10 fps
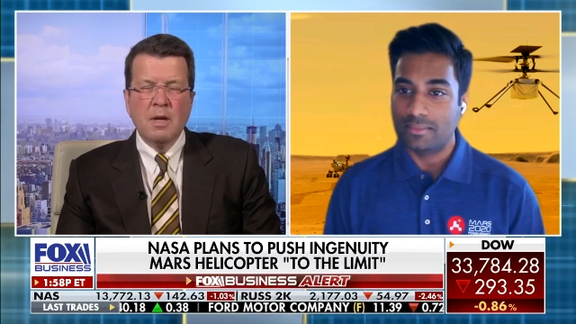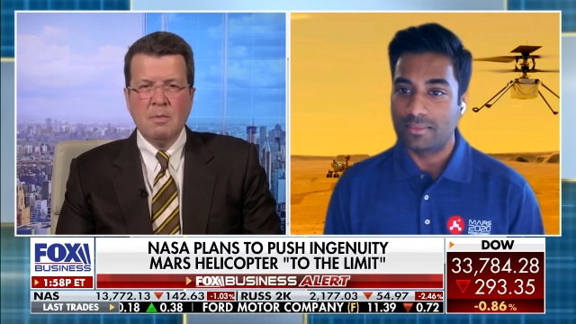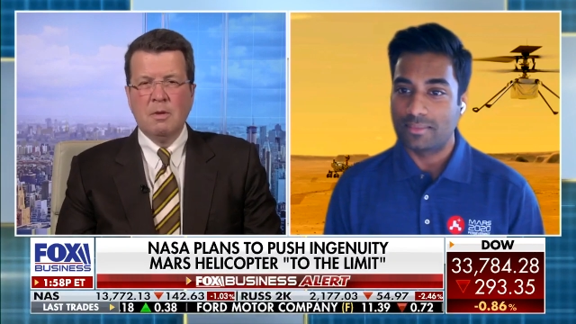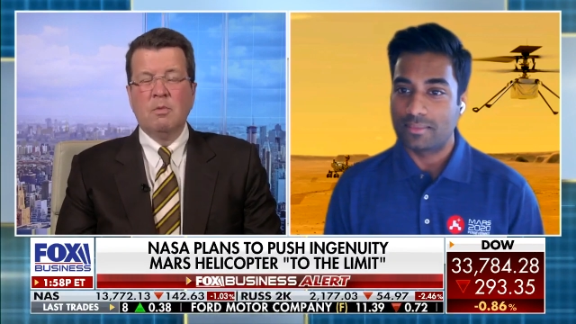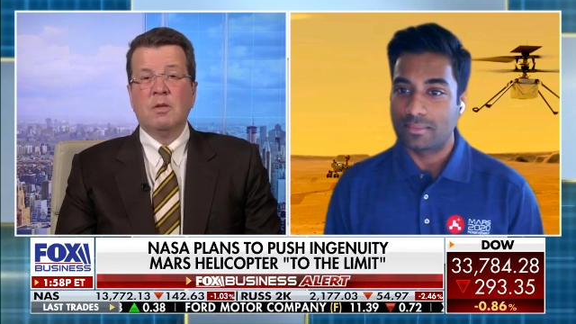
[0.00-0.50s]

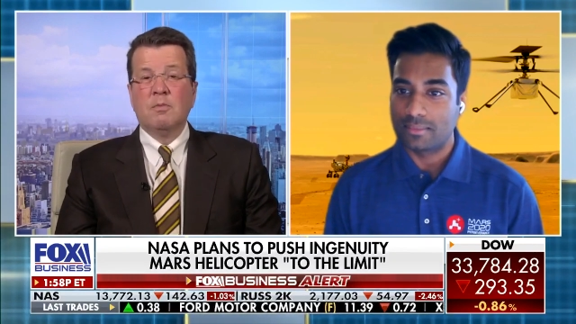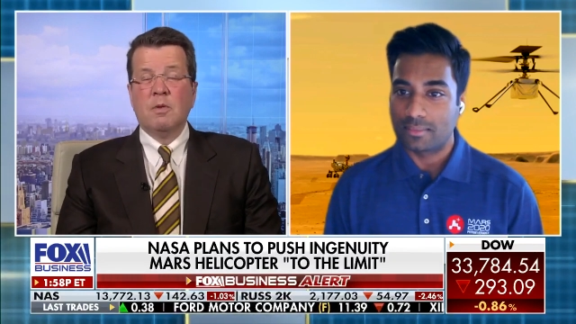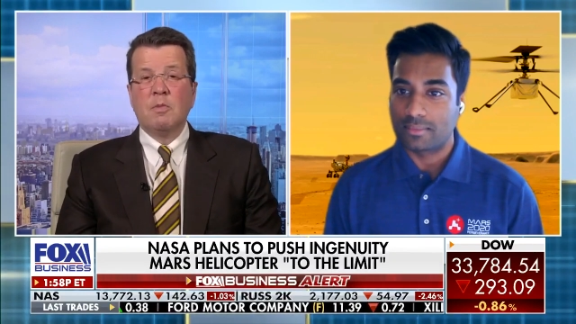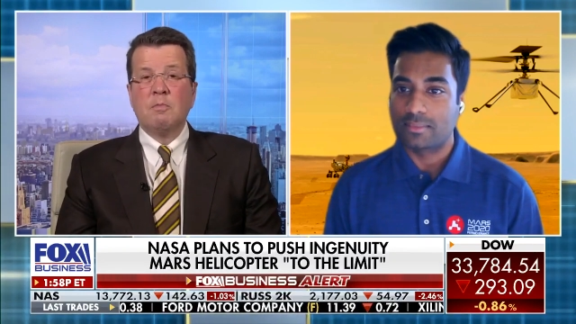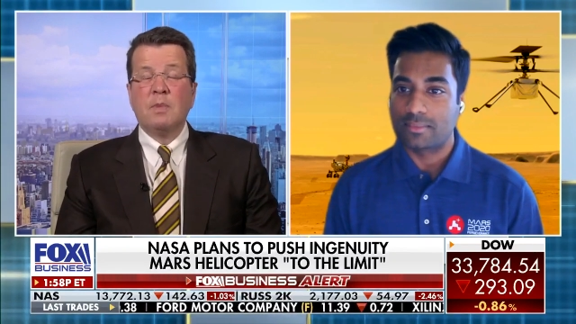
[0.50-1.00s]
Speaker 1: maybe with
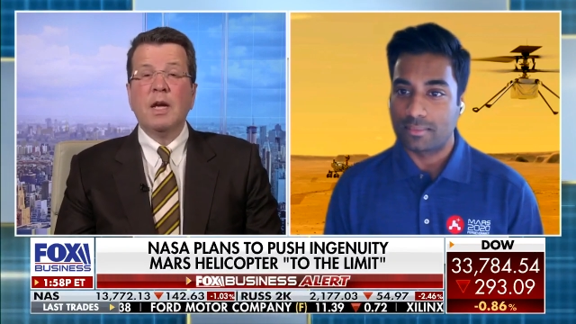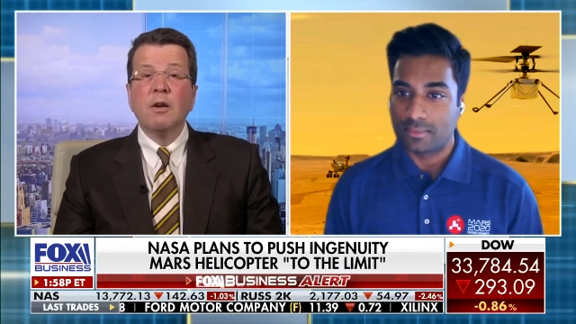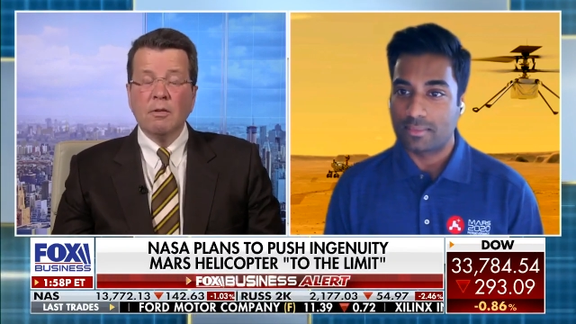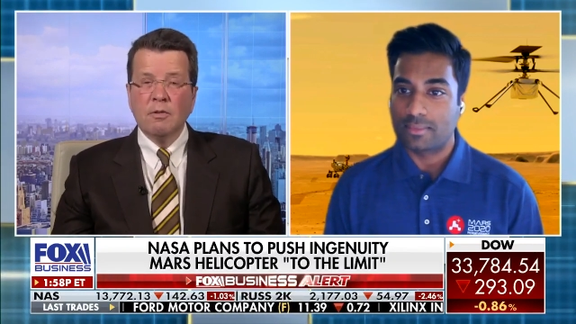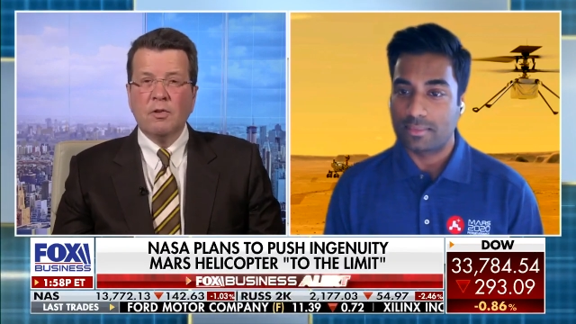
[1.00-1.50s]
uh,
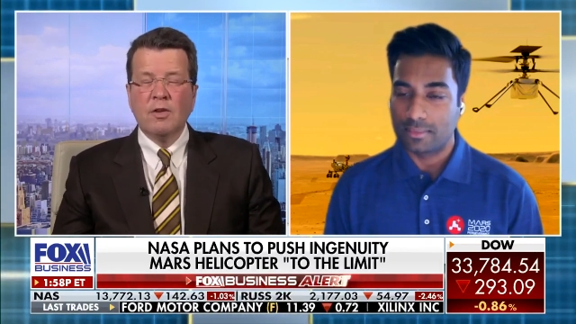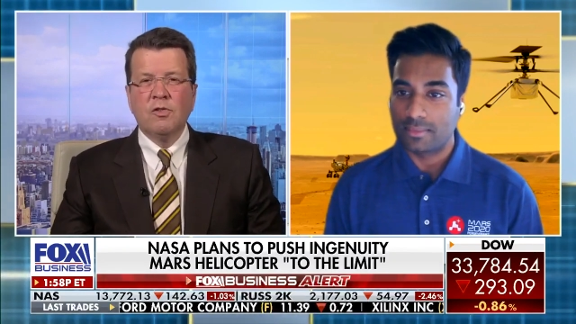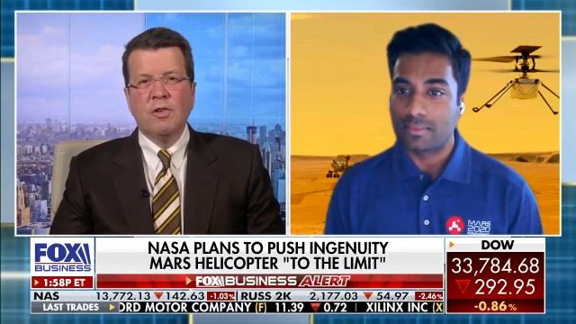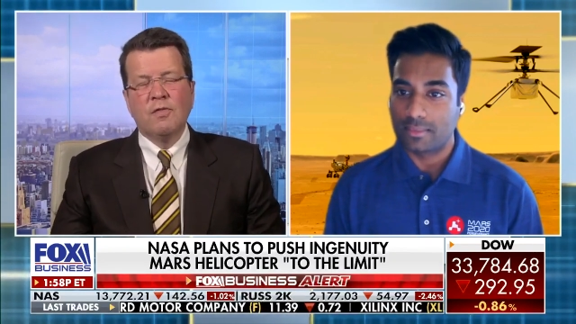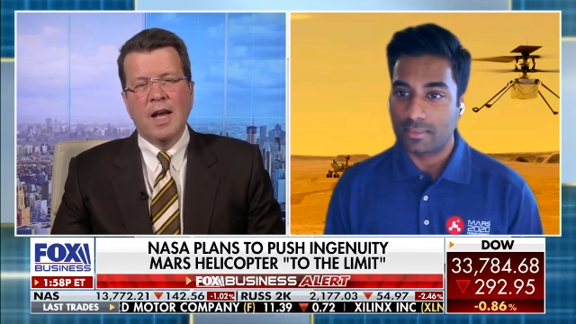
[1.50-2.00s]
bigger
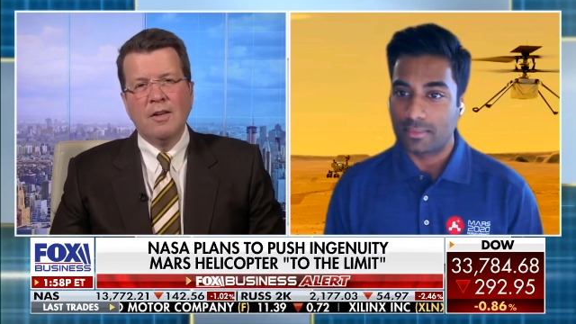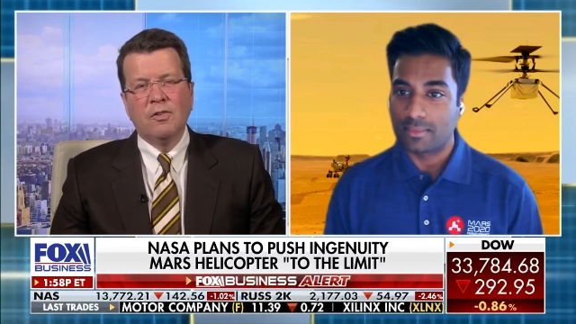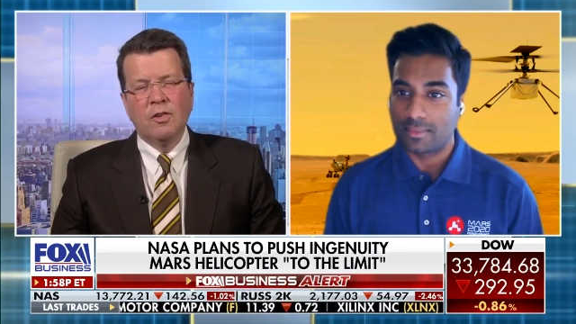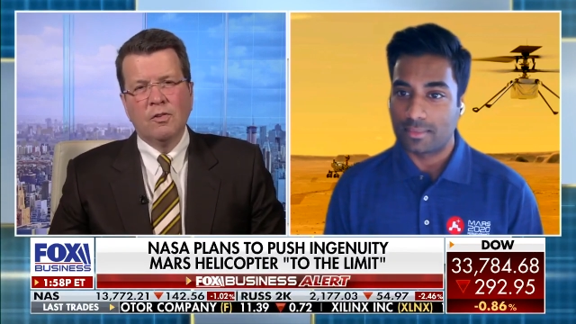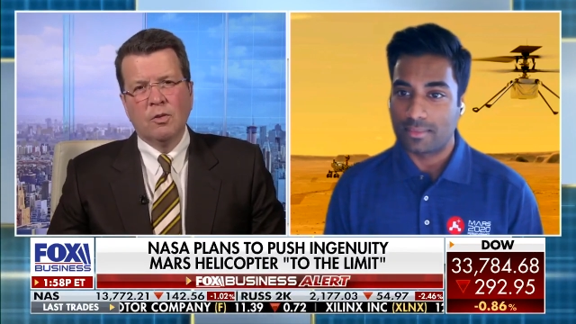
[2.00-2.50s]
such
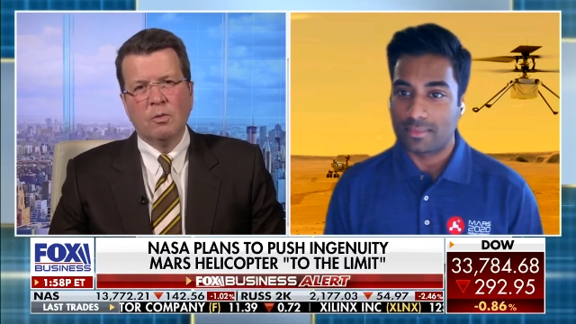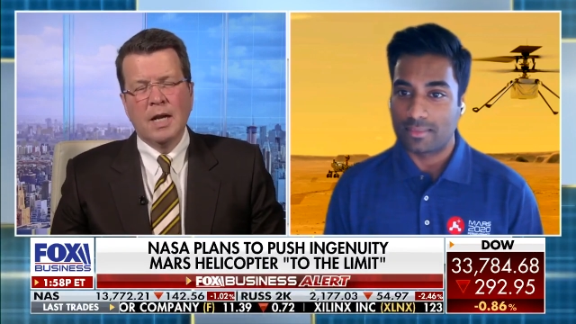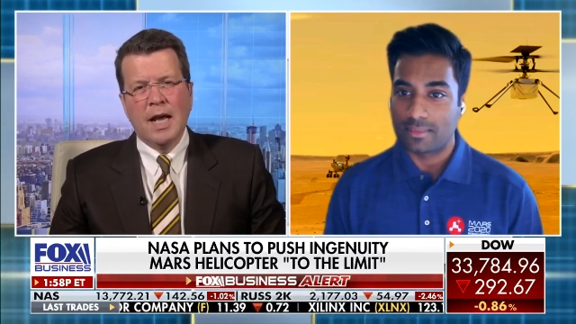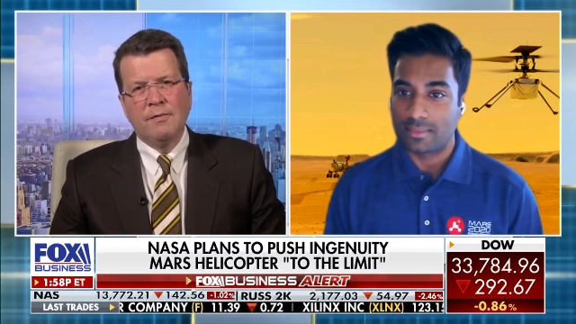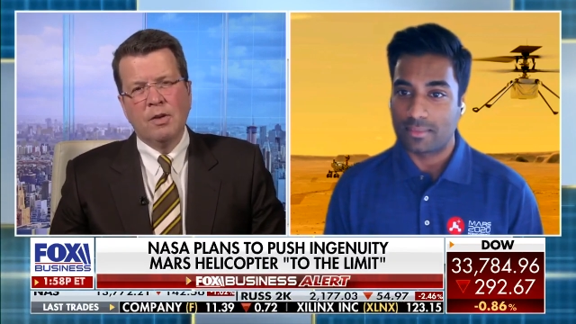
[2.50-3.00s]
devices or
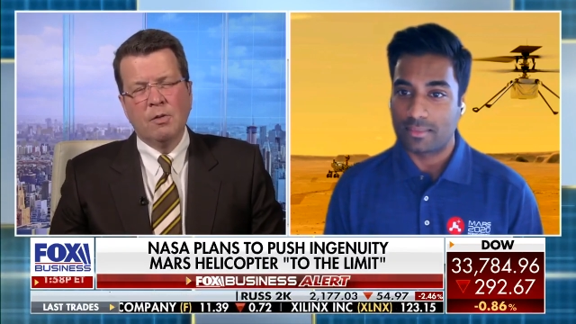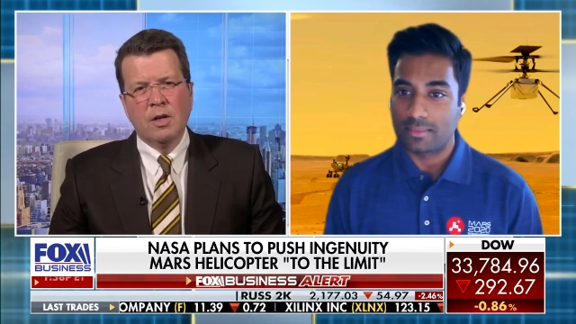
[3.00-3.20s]
what have you,